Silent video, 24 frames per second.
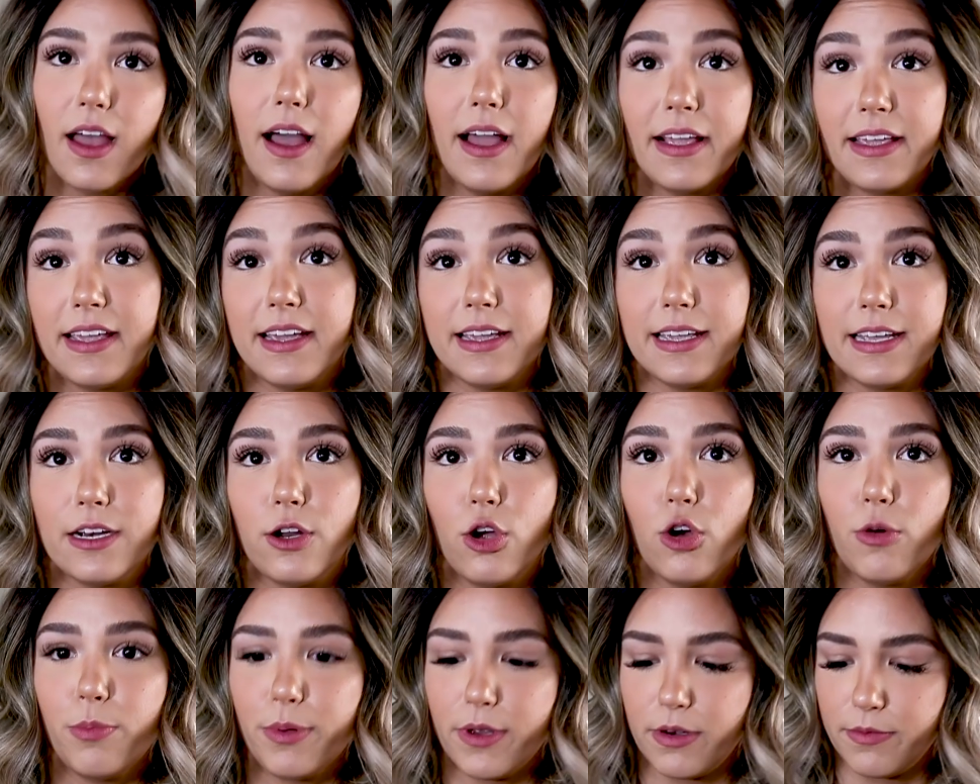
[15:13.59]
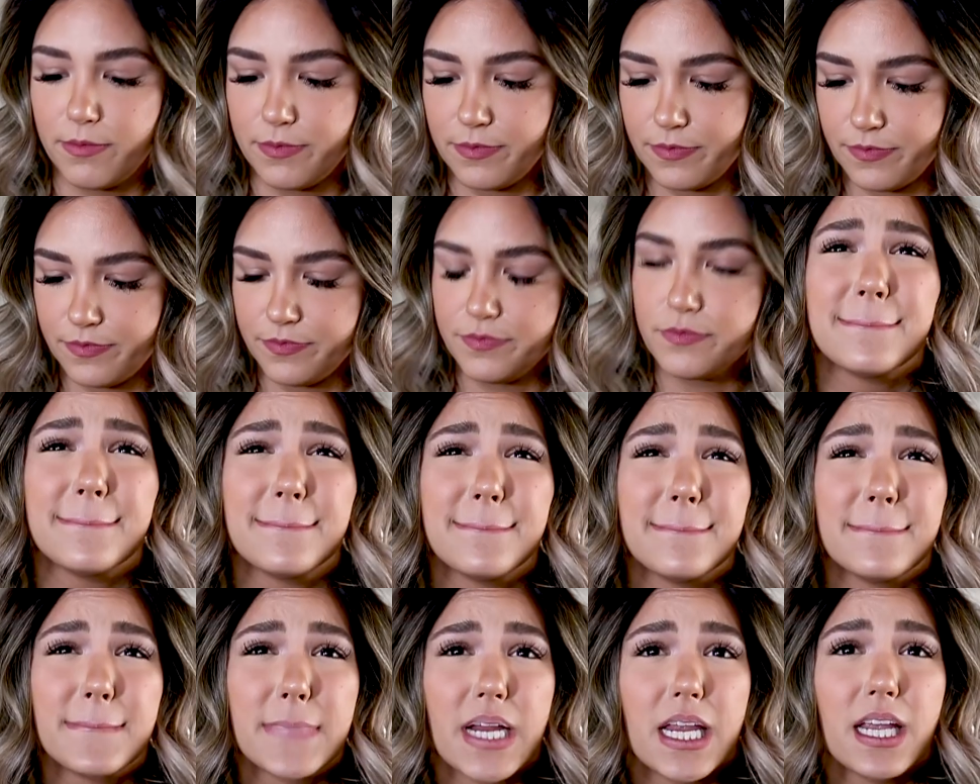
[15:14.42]
I can't get it open.
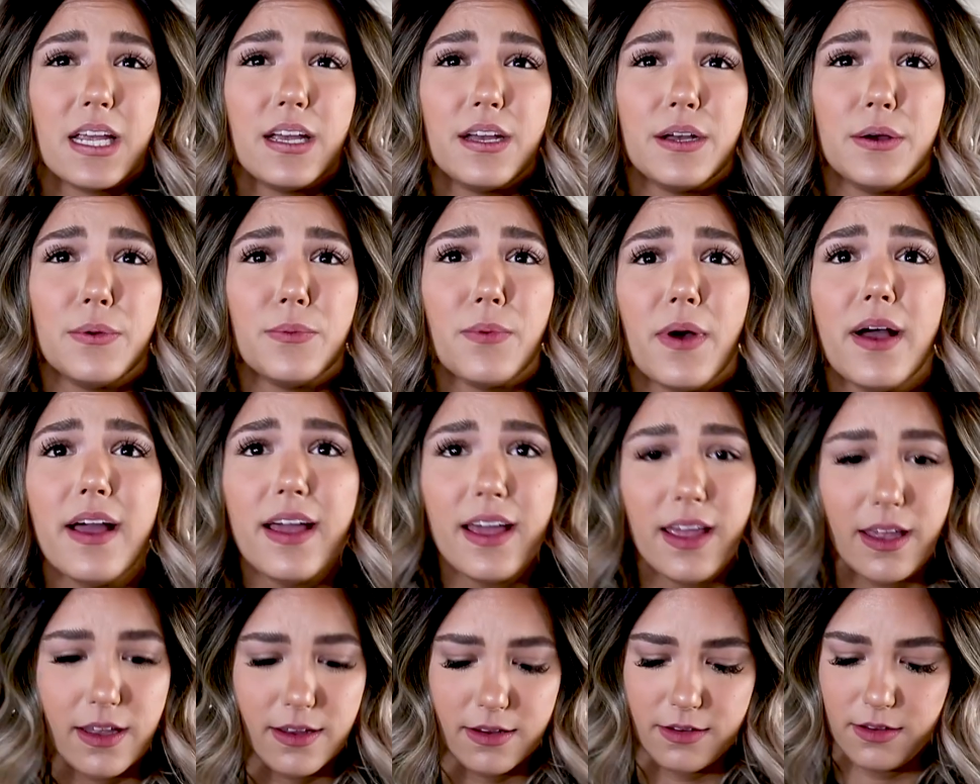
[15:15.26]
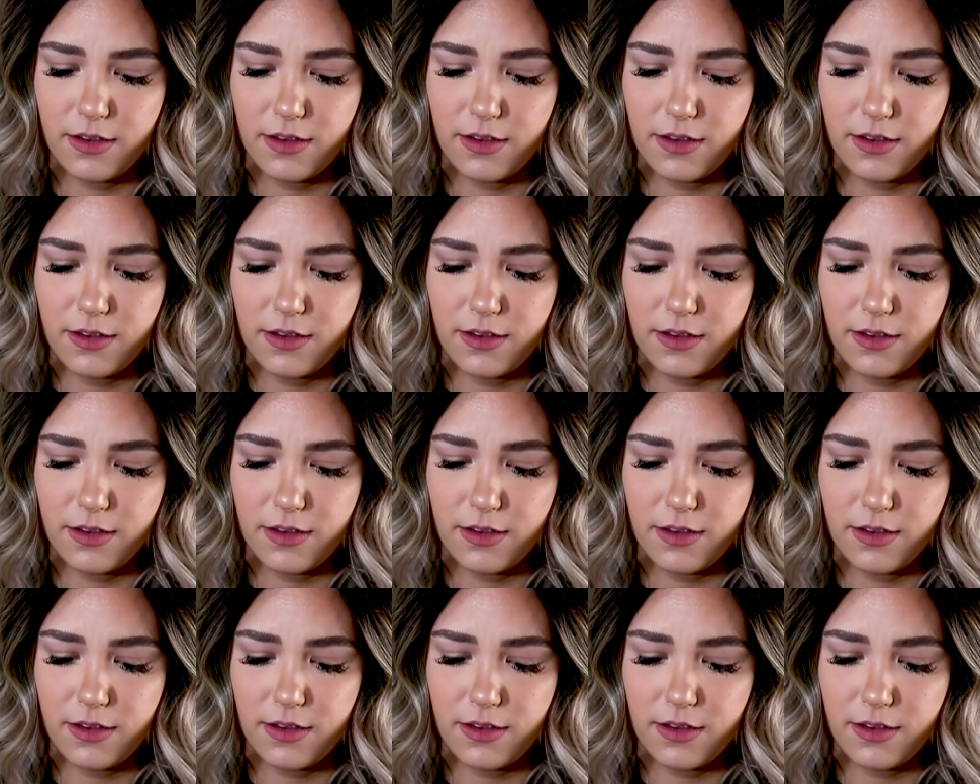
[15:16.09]
Why?